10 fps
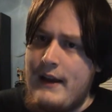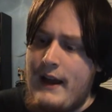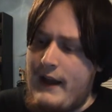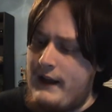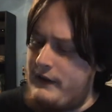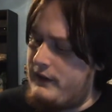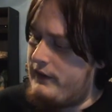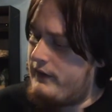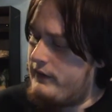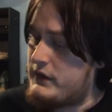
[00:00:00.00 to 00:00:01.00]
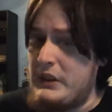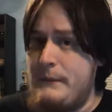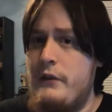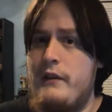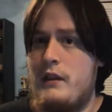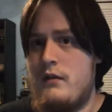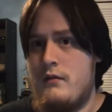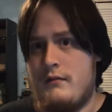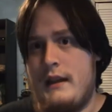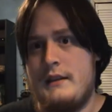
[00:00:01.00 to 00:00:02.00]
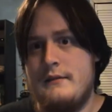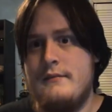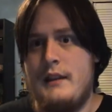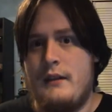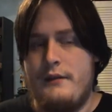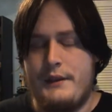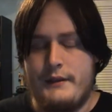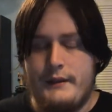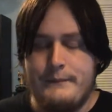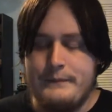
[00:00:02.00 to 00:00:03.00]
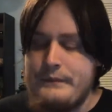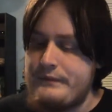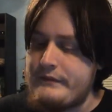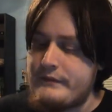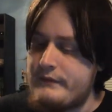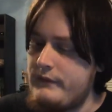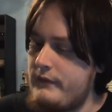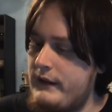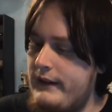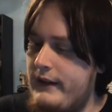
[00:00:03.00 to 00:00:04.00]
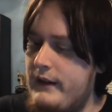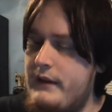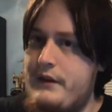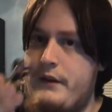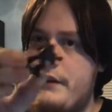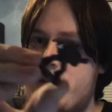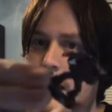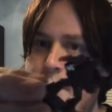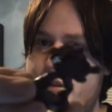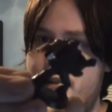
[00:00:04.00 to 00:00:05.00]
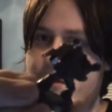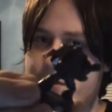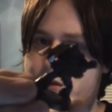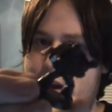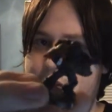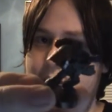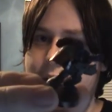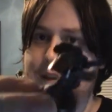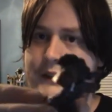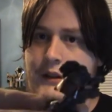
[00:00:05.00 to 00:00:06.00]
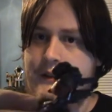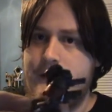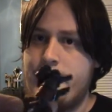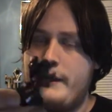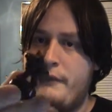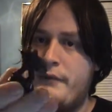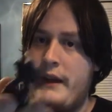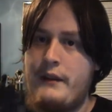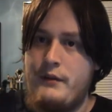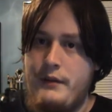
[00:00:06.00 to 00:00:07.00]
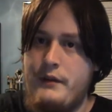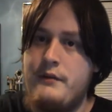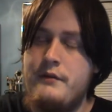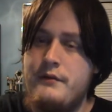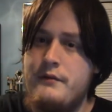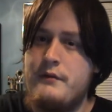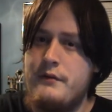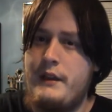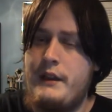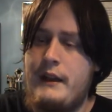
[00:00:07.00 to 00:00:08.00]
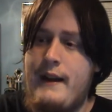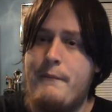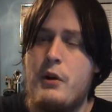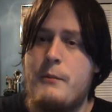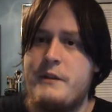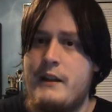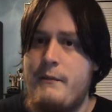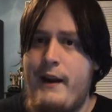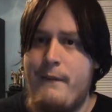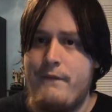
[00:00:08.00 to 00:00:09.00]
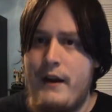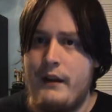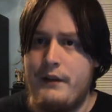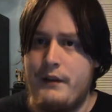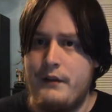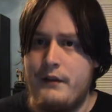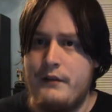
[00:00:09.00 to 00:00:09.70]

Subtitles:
And couldn't move it because it was wrecked, obviously. So this guy was the sole survivor of the assault. He failed I purposely made him fail the